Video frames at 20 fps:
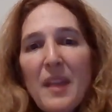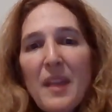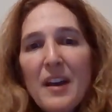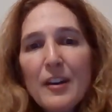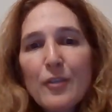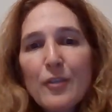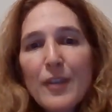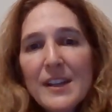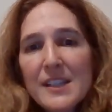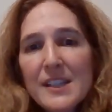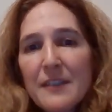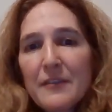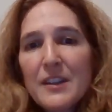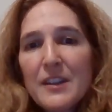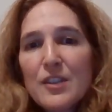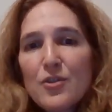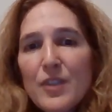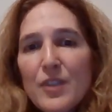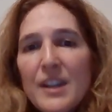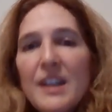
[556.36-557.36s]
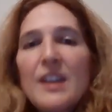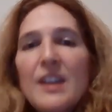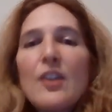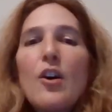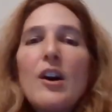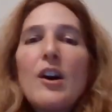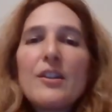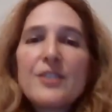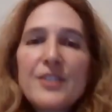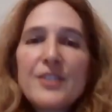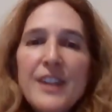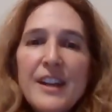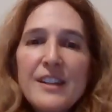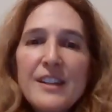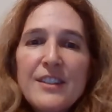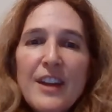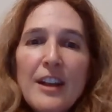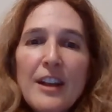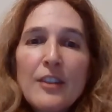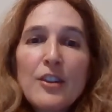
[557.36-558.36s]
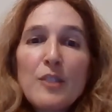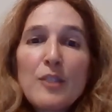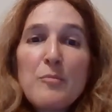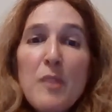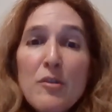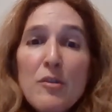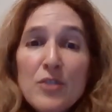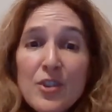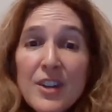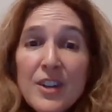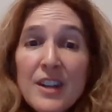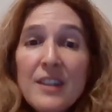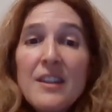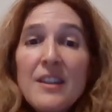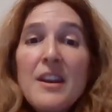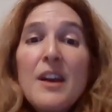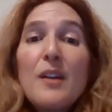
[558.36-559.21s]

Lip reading: aggressively treating, alternating Tylenol, Motrin,